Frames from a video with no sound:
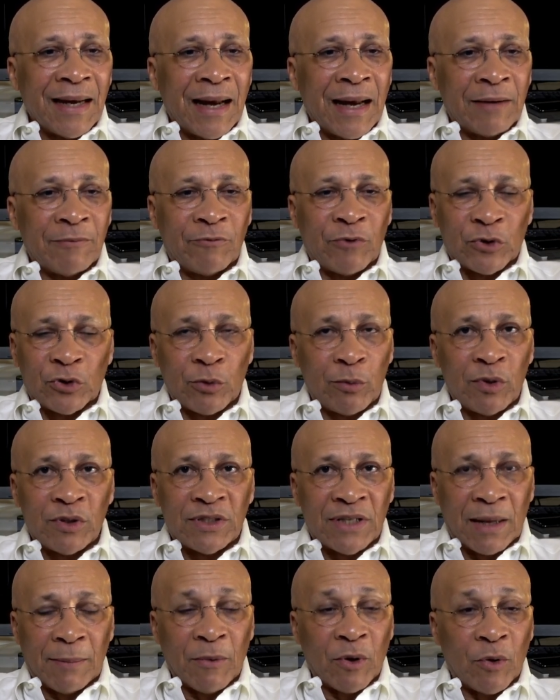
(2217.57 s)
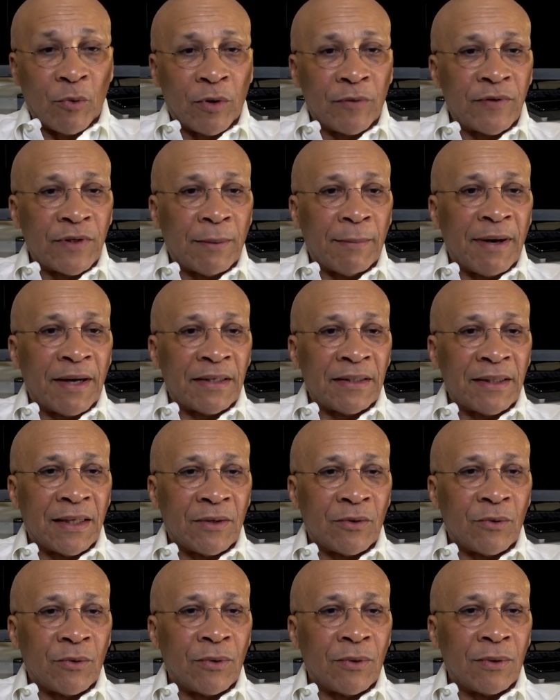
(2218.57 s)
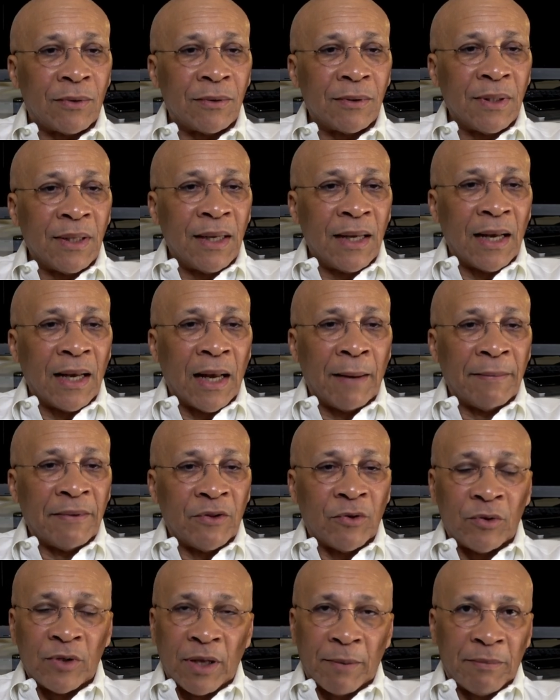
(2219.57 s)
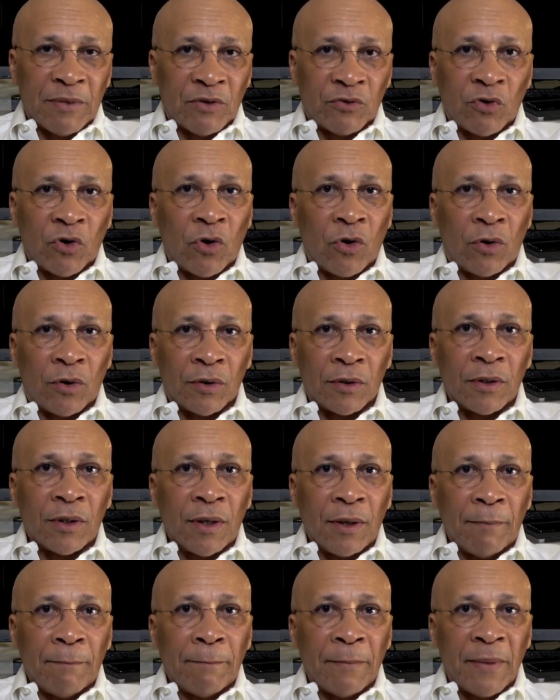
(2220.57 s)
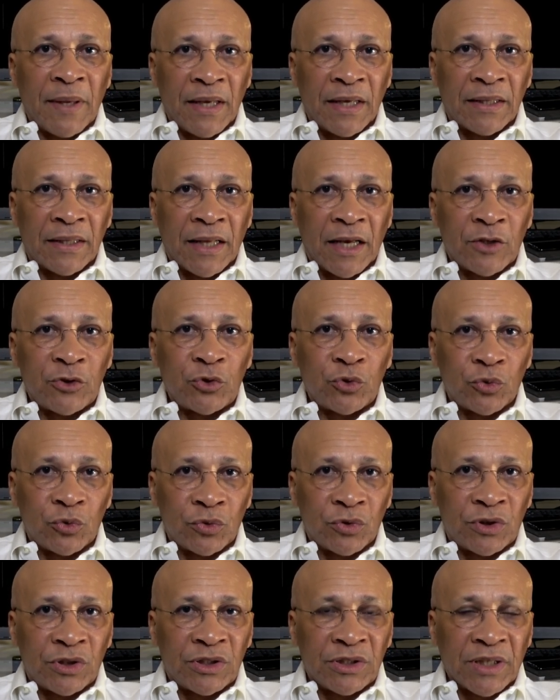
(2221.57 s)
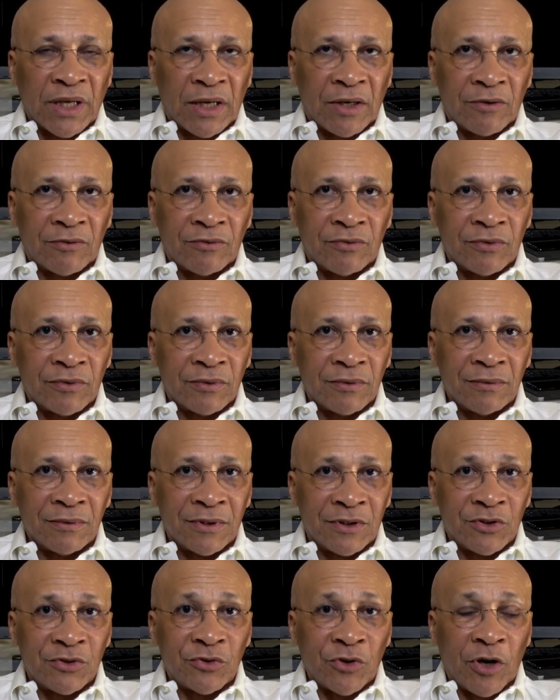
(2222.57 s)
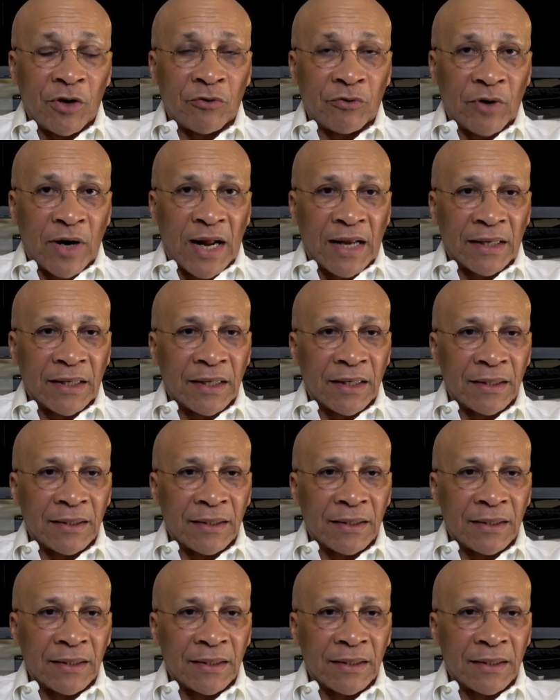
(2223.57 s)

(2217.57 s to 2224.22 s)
For some reason, I'm not worried about it at all. I mean, don't get me wrong. Being in their shoes is it's nerve-wracking.